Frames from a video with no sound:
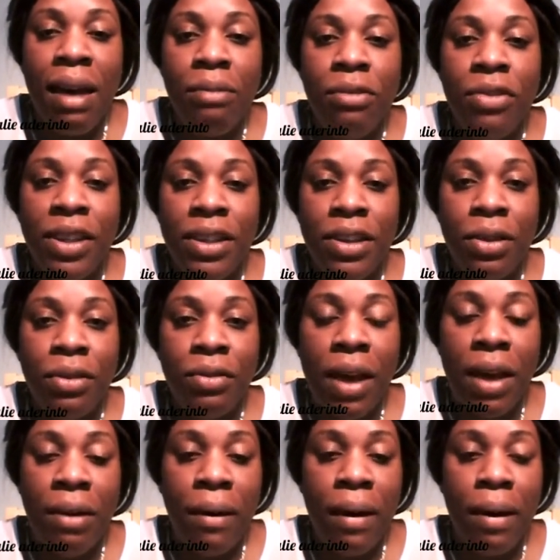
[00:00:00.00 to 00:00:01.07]
video of
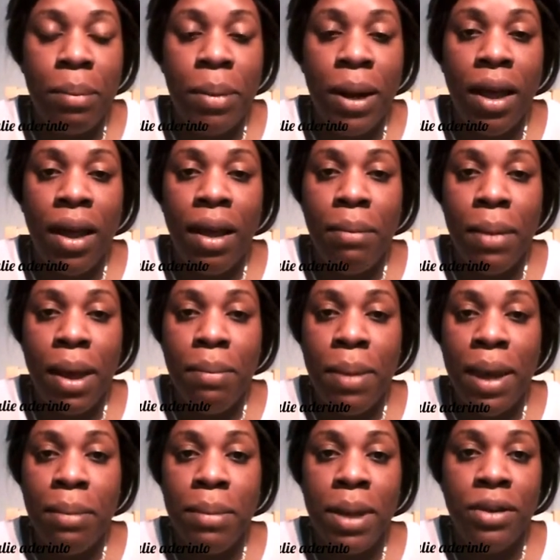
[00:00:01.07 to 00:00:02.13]
how I apply my
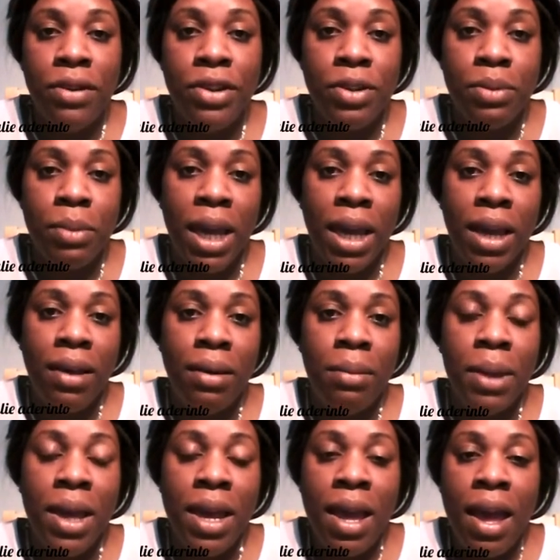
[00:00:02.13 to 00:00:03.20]
Bare Minerals makeup.